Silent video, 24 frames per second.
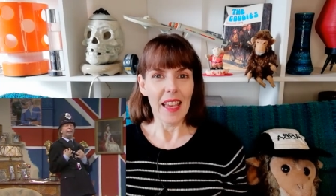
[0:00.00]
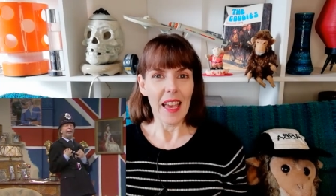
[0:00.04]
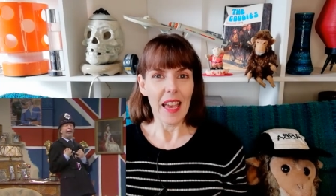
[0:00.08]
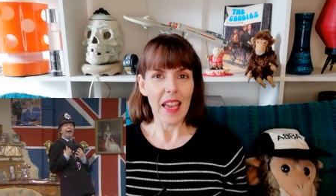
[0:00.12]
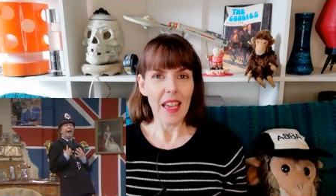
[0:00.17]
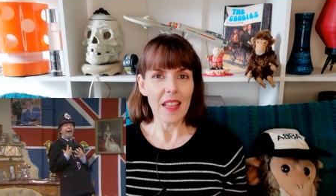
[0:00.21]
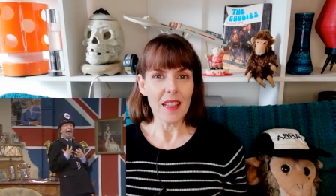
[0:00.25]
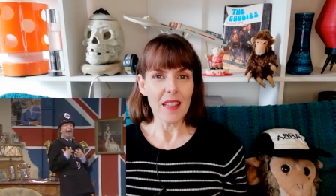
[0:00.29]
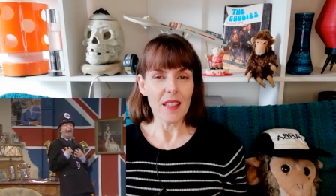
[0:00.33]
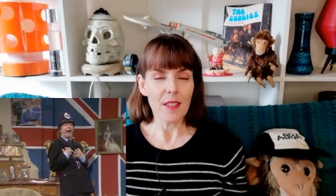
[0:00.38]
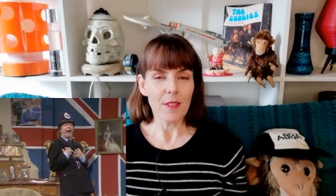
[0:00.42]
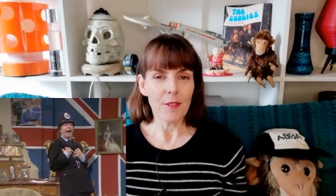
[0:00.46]

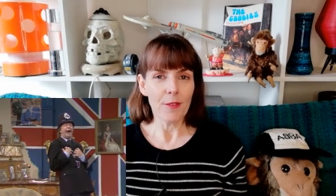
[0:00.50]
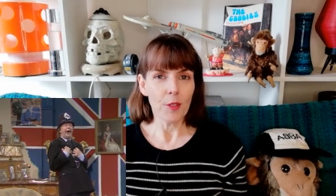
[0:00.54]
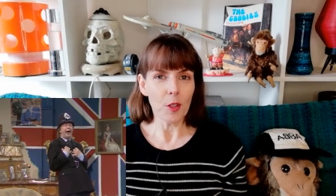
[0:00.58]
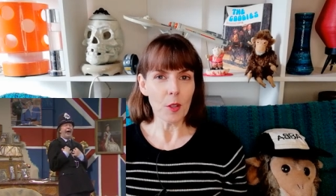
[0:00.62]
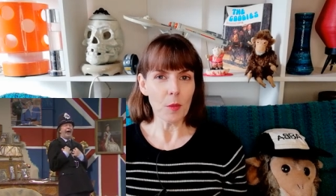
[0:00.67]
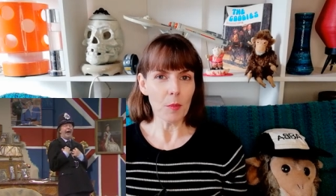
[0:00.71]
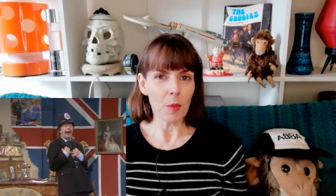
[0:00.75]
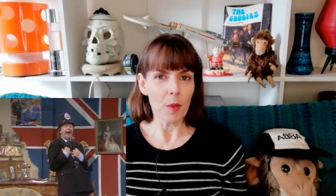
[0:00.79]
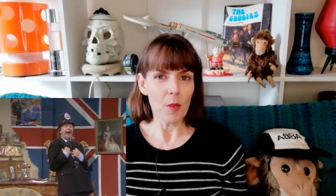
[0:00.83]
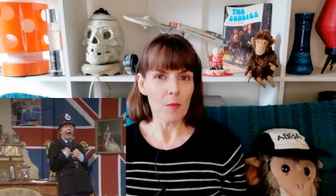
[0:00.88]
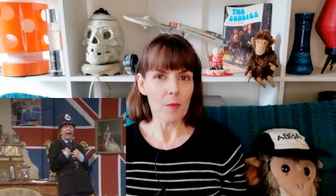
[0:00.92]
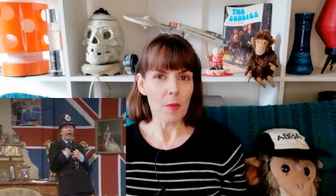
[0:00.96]
And the
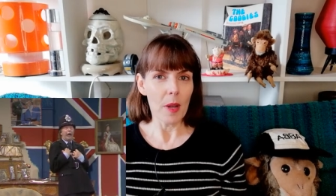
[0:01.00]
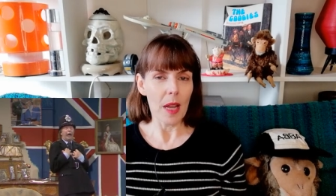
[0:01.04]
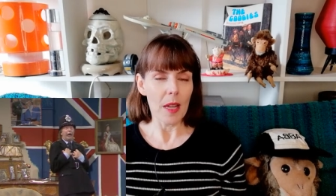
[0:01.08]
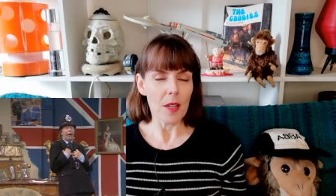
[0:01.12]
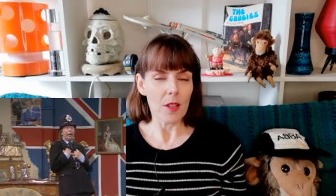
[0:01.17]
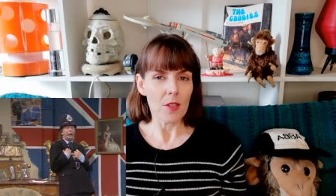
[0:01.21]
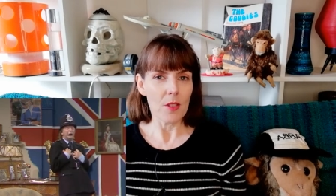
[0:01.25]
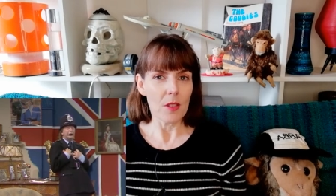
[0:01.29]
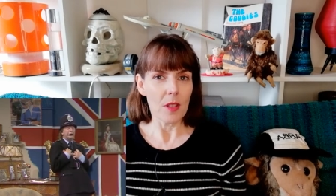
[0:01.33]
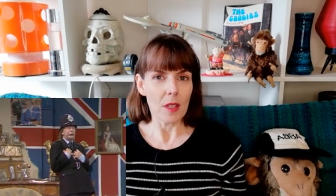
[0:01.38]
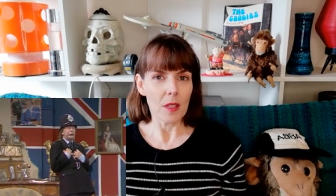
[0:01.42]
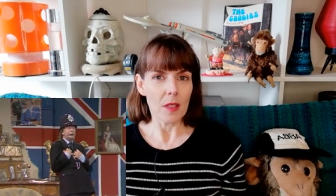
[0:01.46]
football
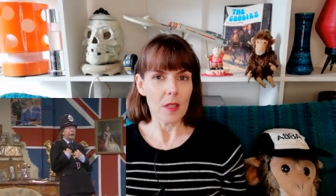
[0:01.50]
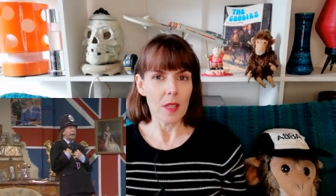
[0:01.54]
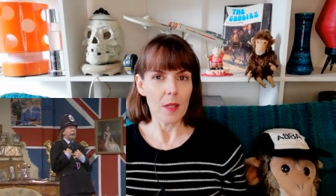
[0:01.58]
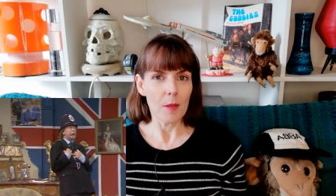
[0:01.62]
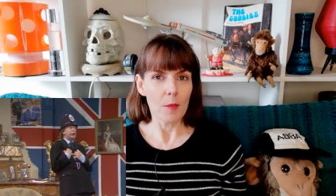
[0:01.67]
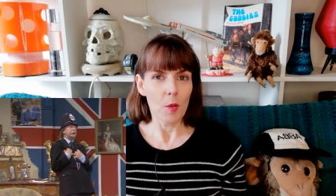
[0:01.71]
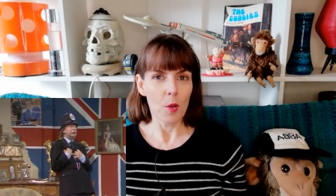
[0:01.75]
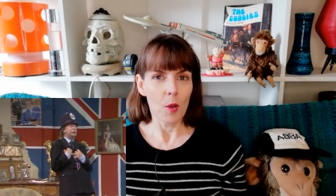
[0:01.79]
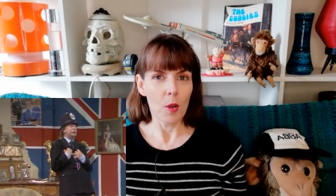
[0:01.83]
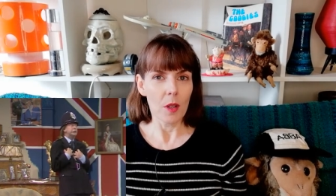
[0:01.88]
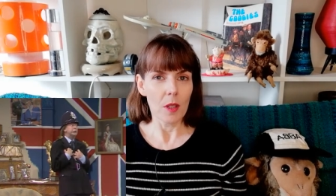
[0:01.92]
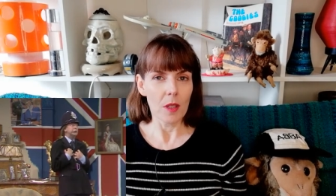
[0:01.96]
match that
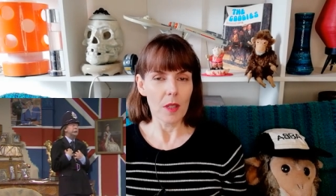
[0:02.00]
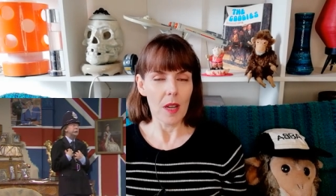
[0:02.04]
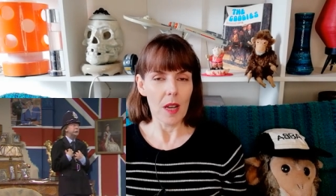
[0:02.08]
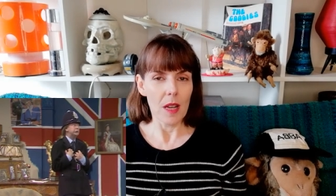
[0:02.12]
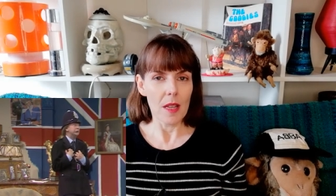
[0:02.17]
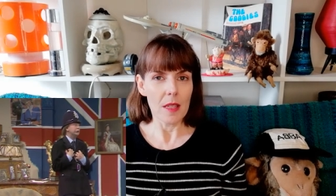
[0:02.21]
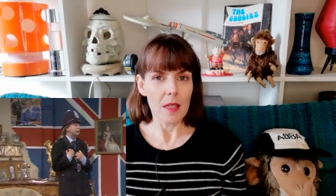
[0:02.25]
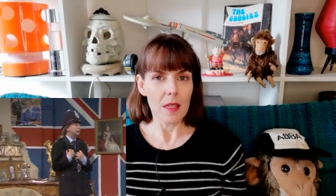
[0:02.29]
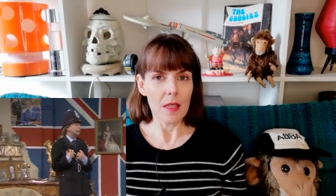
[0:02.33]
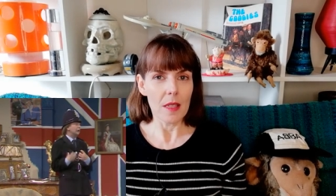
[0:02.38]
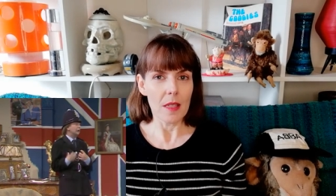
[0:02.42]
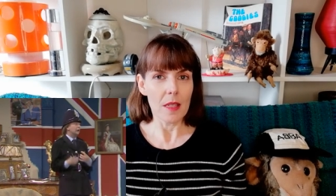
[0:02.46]
Tim
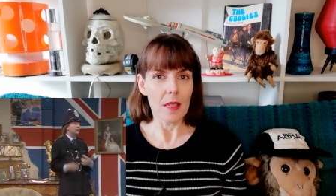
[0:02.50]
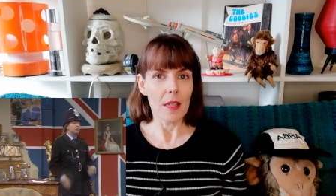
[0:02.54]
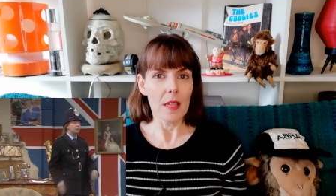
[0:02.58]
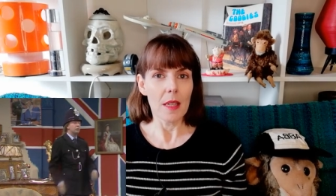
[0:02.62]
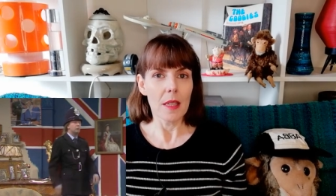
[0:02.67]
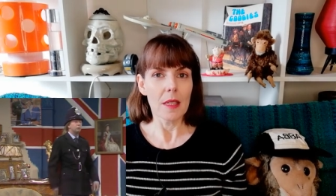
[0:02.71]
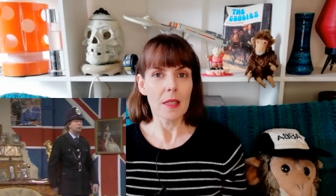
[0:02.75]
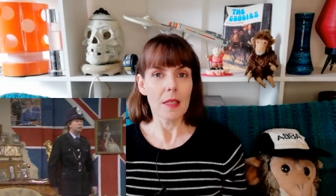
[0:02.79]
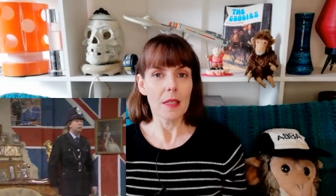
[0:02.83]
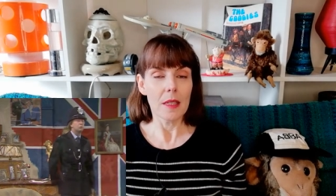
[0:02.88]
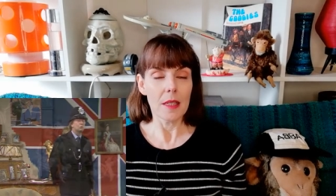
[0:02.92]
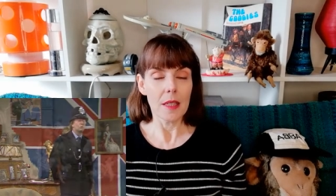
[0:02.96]
organises
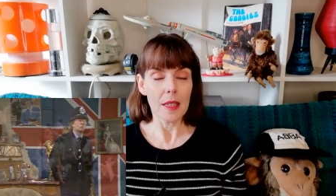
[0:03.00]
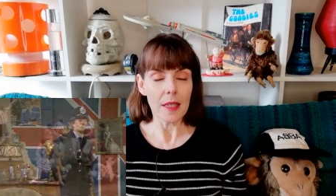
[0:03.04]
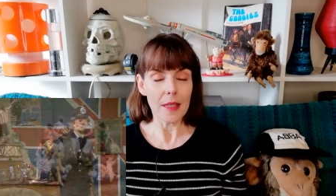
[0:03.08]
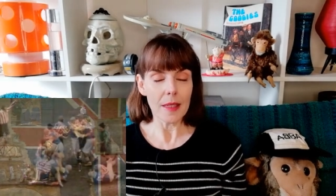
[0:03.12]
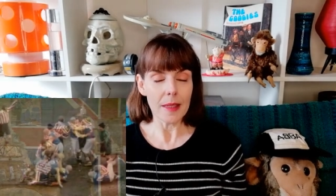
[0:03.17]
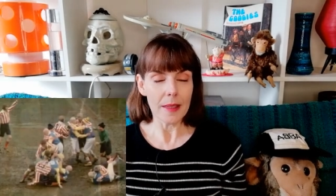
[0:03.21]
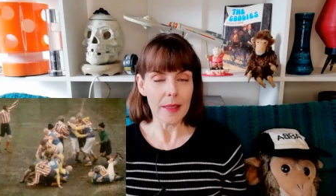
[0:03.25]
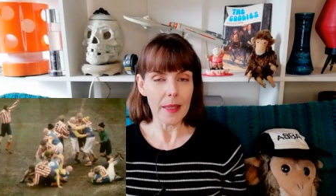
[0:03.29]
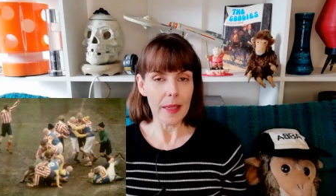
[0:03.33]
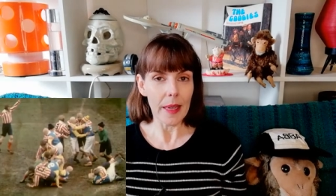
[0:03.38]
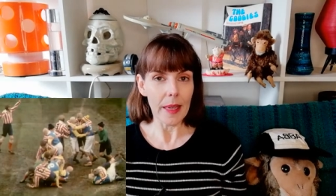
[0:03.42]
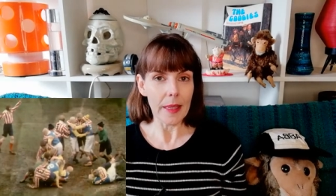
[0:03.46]

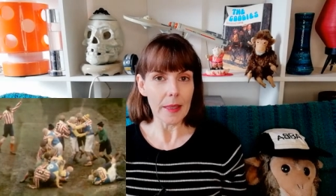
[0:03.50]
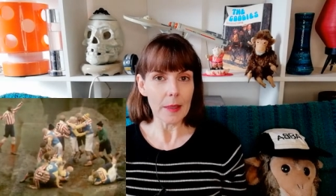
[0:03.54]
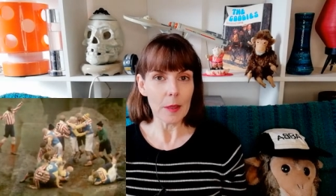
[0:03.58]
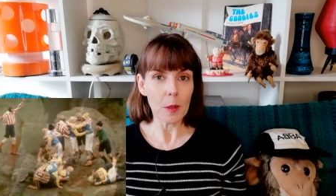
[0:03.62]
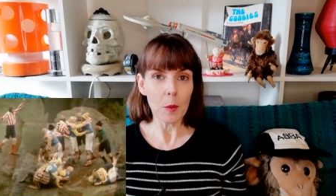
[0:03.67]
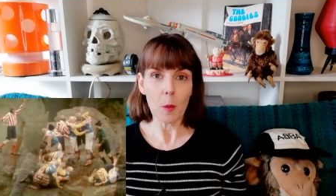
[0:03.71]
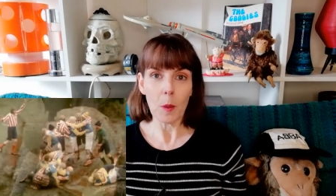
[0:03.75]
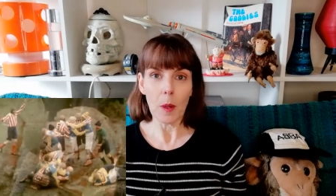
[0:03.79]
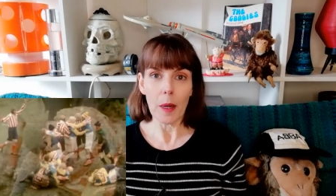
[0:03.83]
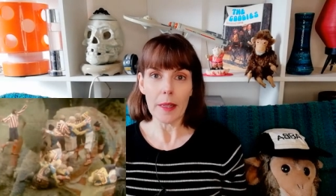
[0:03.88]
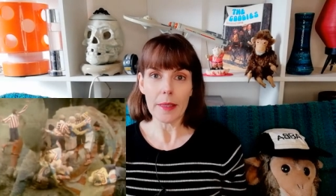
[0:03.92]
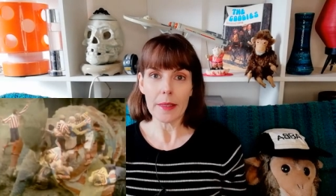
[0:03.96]
does get
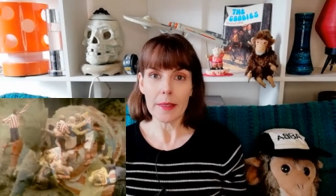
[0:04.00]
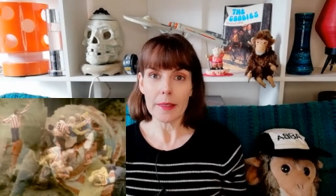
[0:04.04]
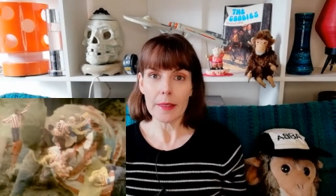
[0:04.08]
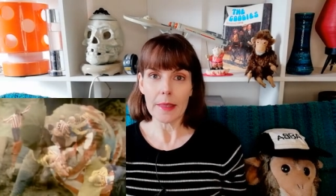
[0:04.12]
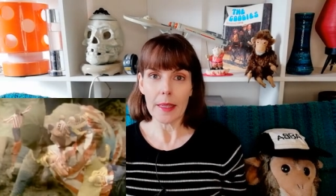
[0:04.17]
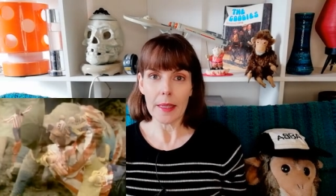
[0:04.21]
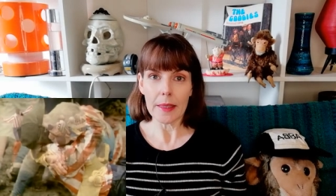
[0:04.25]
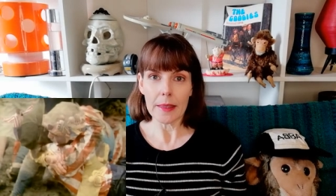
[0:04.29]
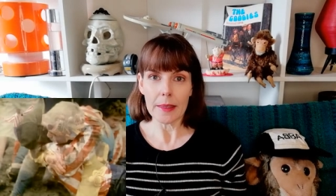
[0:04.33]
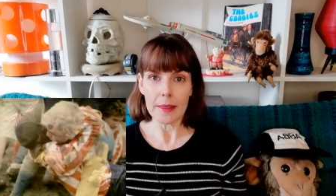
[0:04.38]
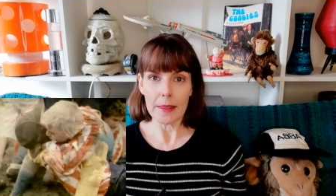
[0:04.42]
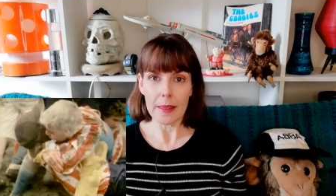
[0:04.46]
quite
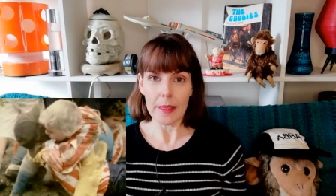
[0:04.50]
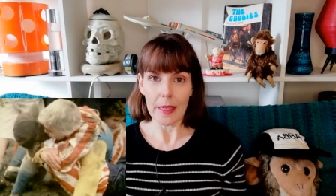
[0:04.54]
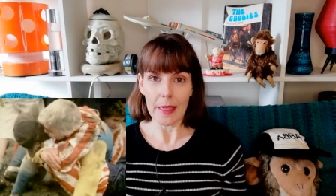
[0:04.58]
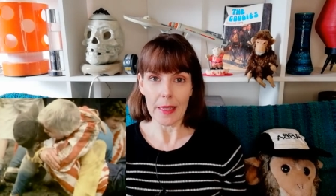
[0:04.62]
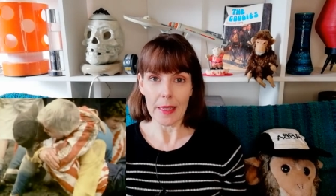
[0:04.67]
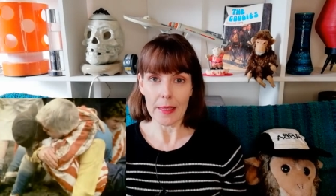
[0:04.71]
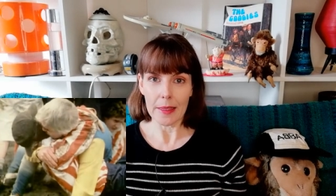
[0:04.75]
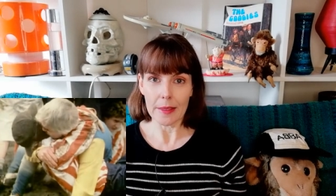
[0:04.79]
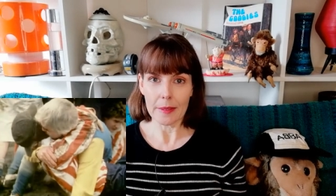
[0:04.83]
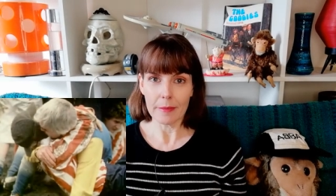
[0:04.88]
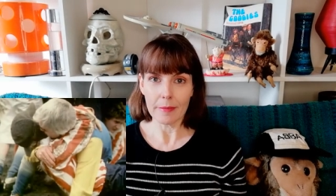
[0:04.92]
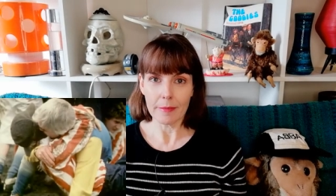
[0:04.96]

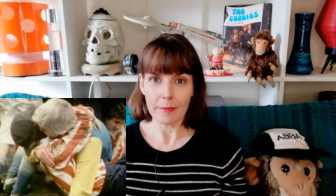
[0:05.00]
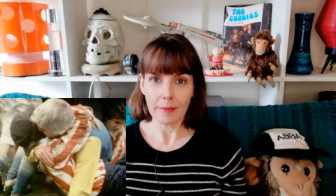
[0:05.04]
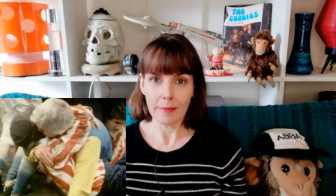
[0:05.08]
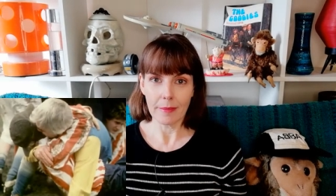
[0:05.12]
sexy.